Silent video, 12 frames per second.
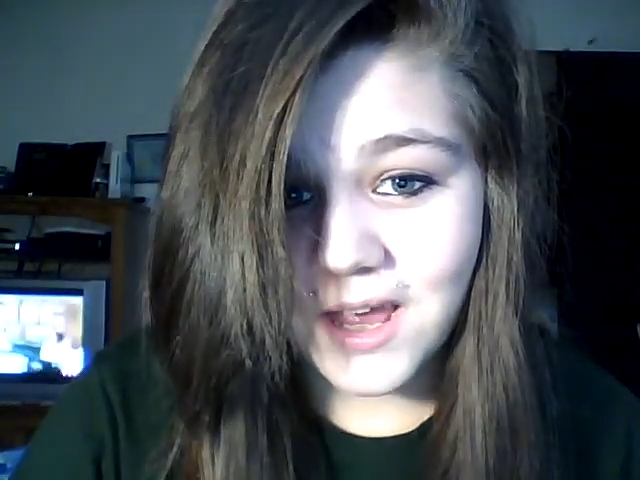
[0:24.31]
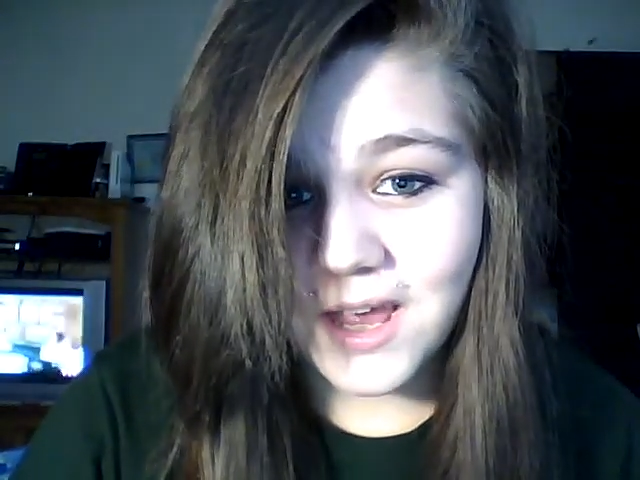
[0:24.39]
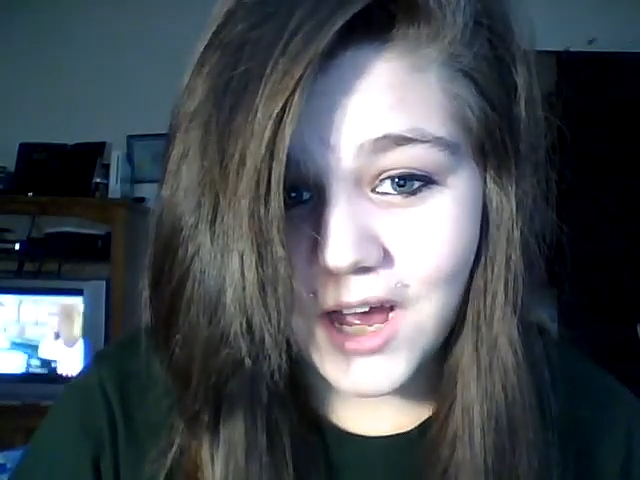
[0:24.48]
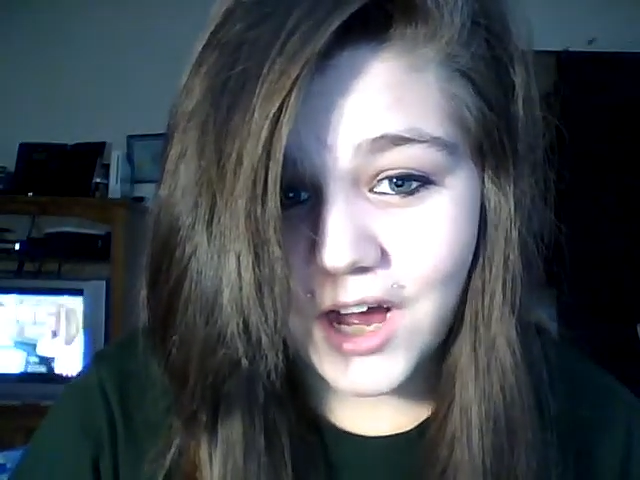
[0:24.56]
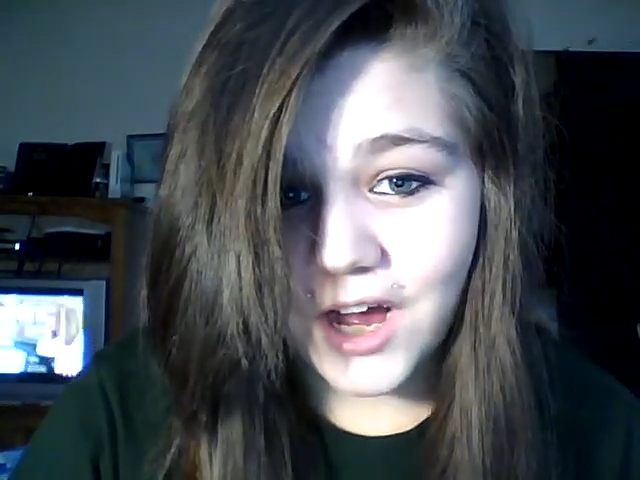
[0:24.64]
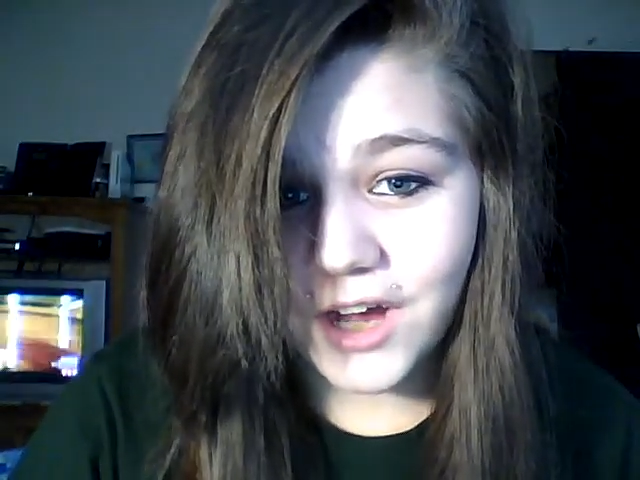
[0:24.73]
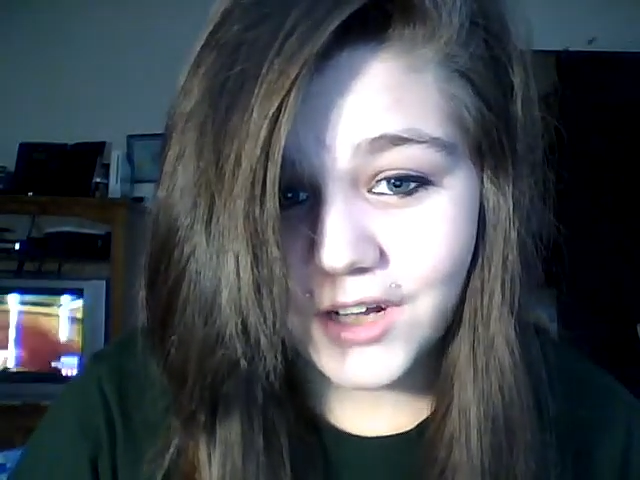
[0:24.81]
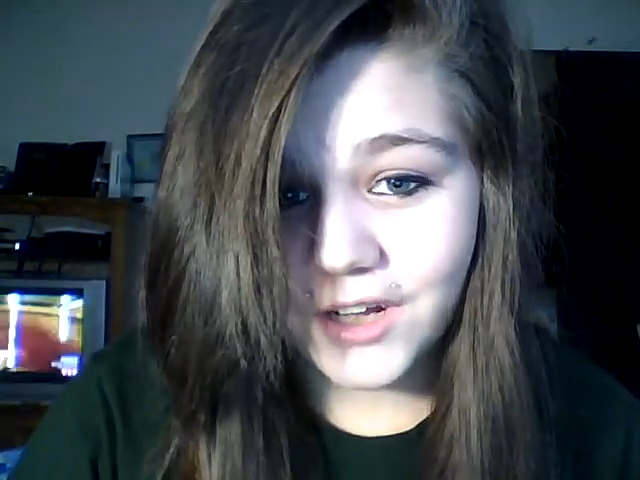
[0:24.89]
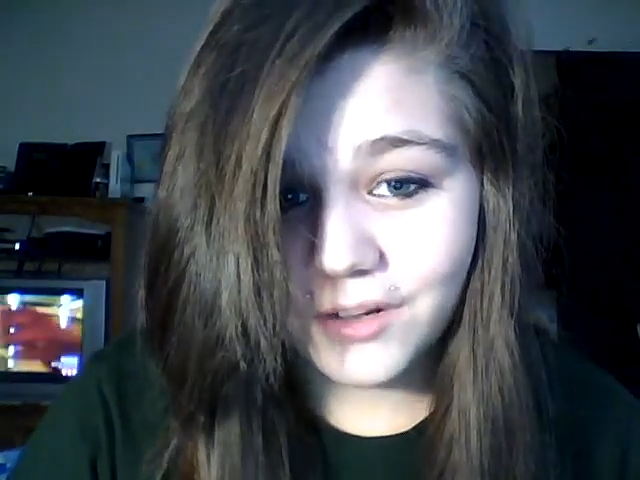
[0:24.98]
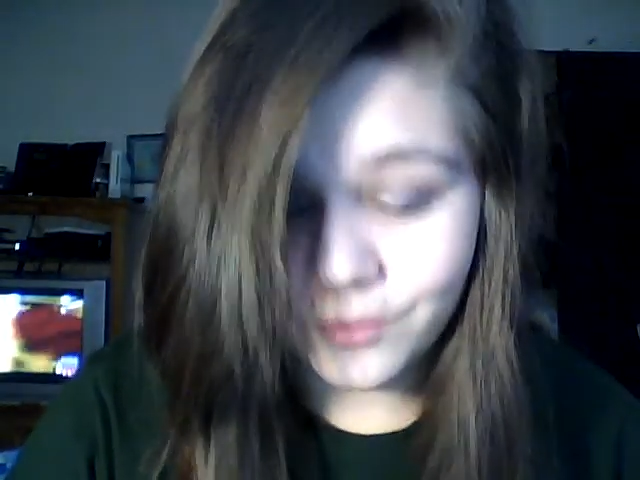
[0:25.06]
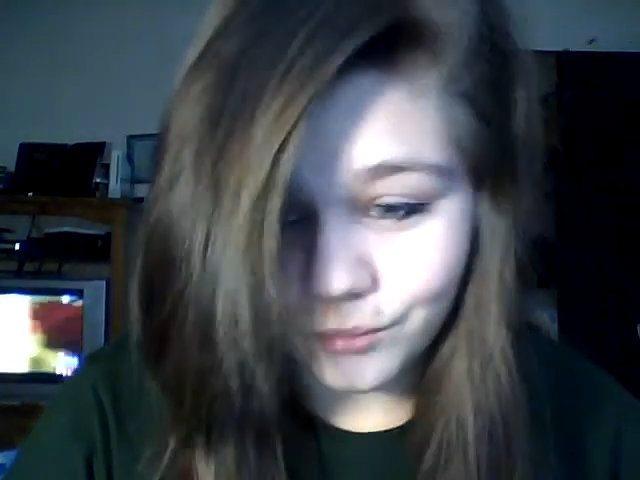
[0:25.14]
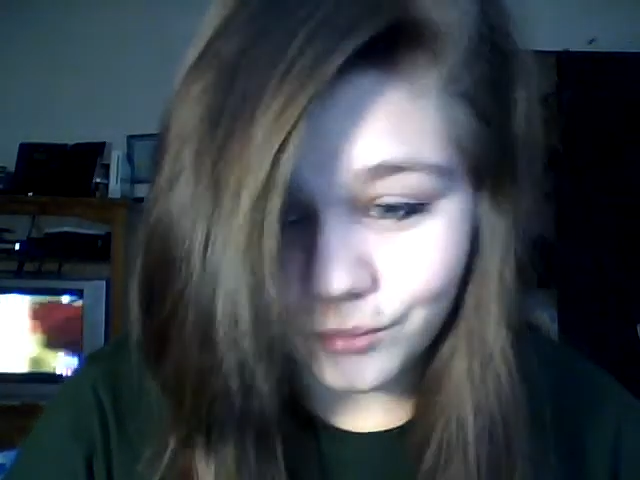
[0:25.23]
aunt,
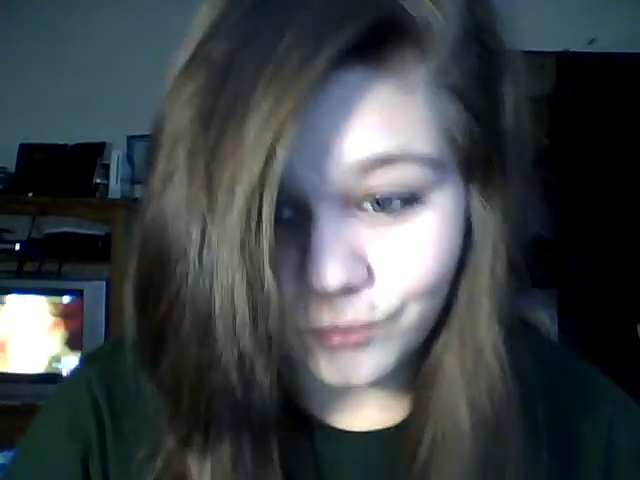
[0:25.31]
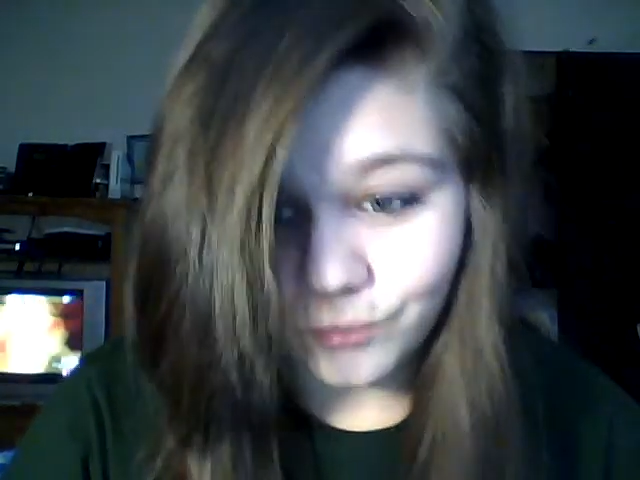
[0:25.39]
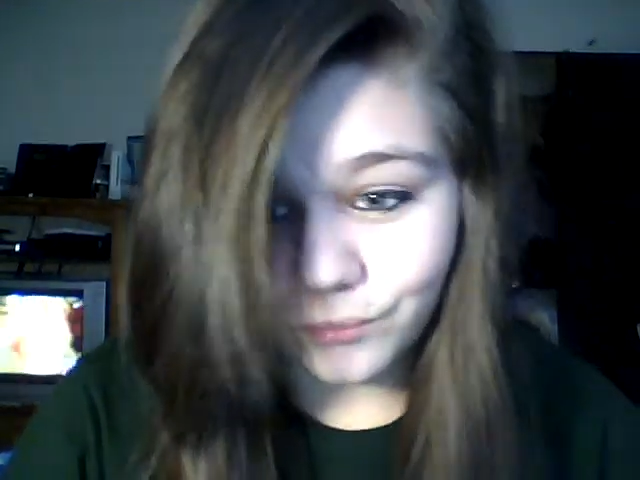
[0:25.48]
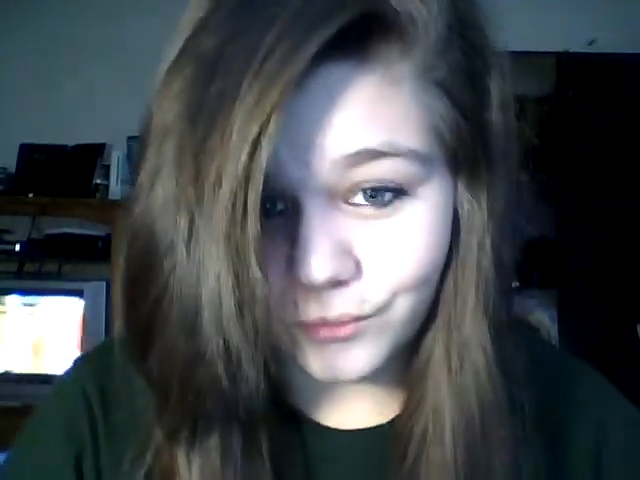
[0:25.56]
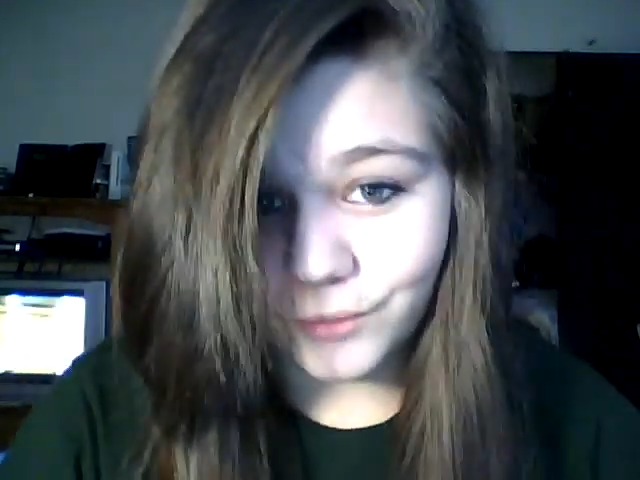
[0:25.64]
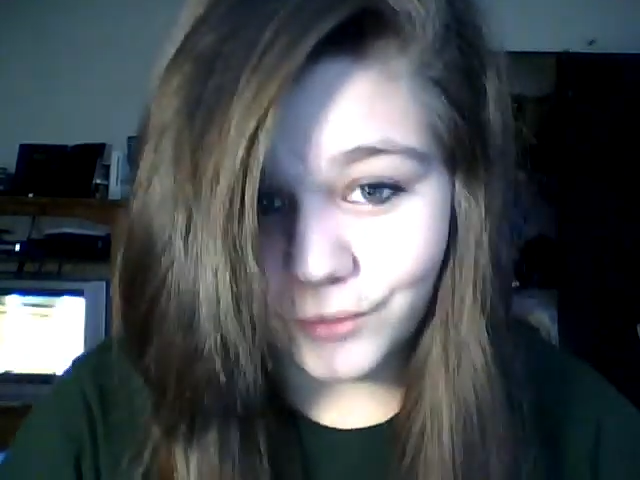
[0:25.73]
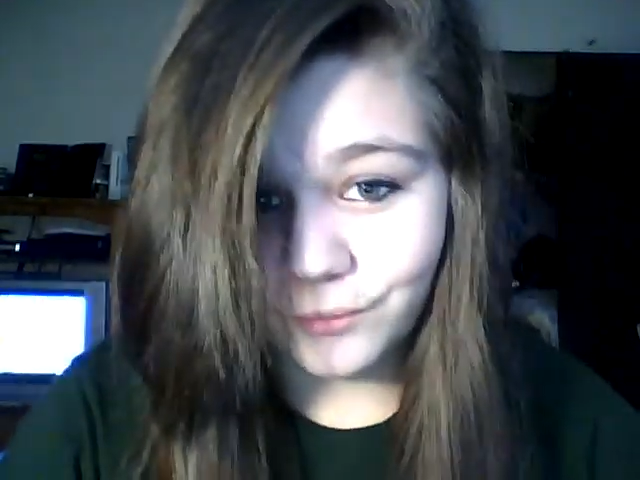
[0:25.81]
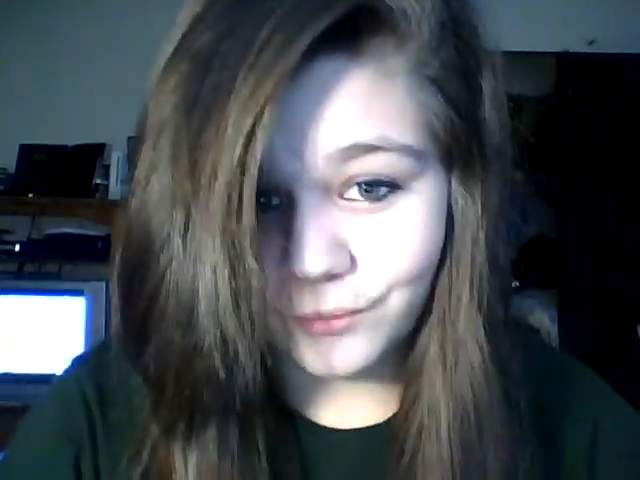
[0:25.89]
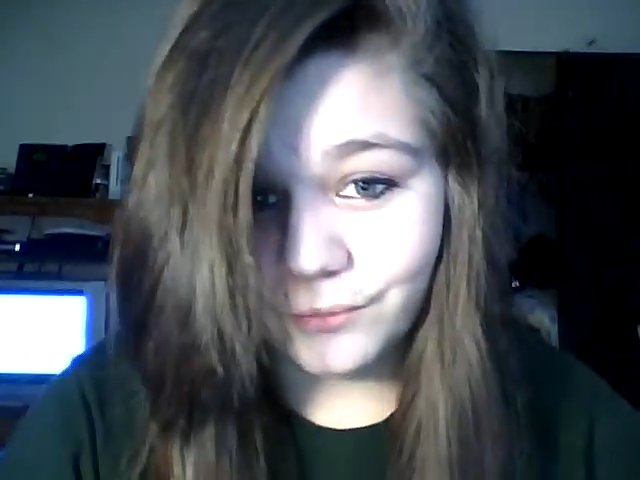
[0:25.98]
roof,